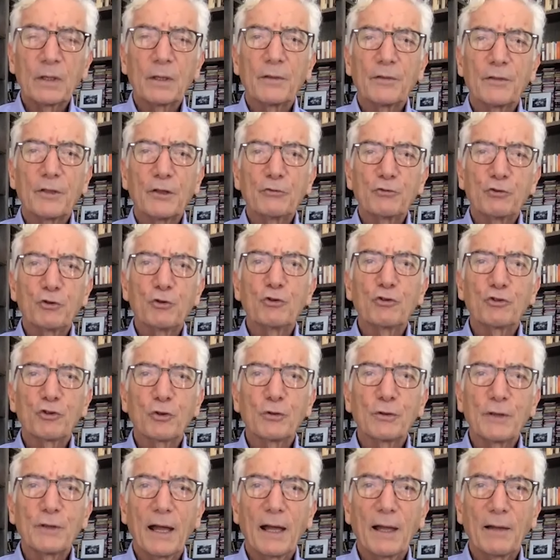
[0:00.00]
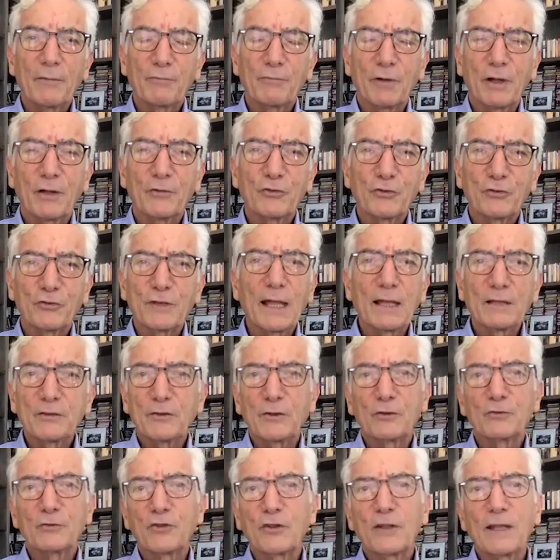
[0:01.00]
that you should have a
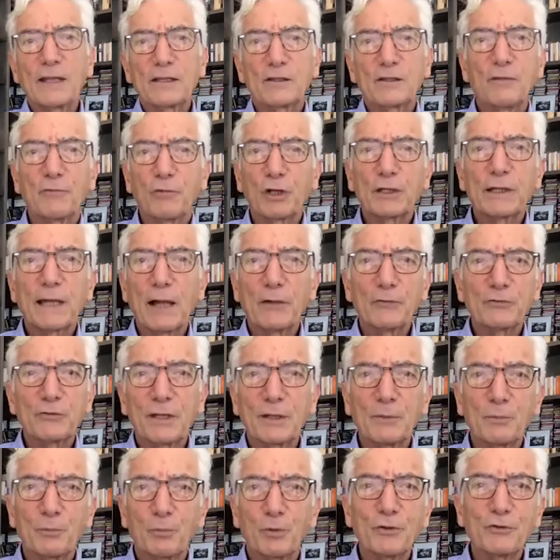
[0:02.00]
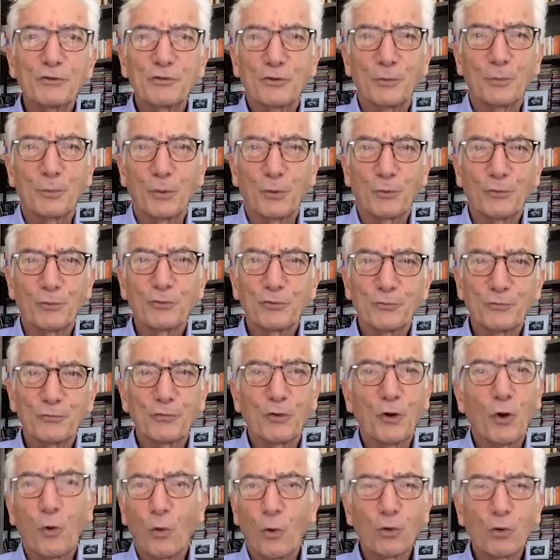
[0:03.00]
standard set of accounting principles
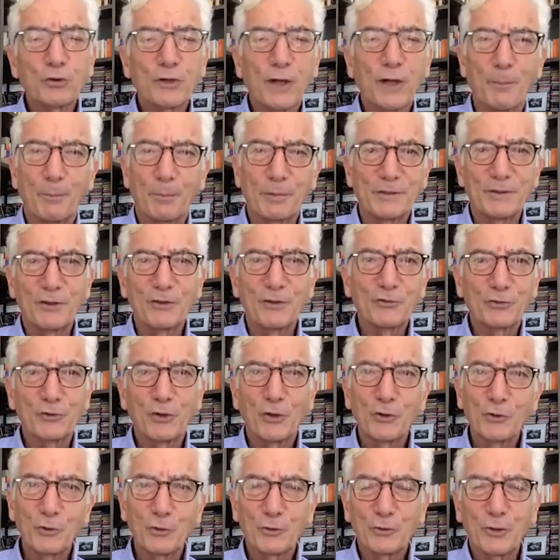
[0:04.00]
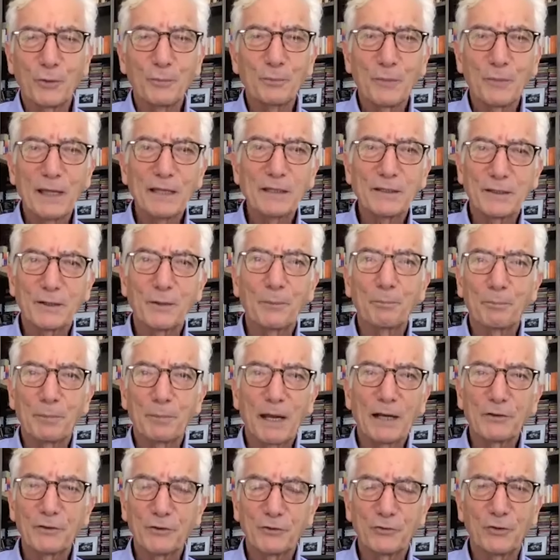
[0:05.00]
for all companies so you can make
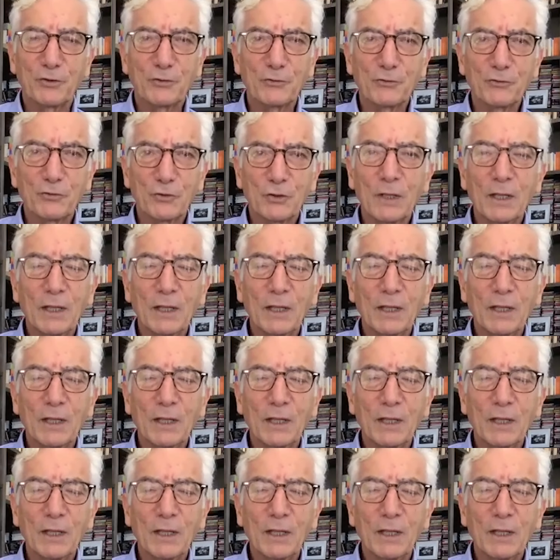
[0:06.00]
comparisons,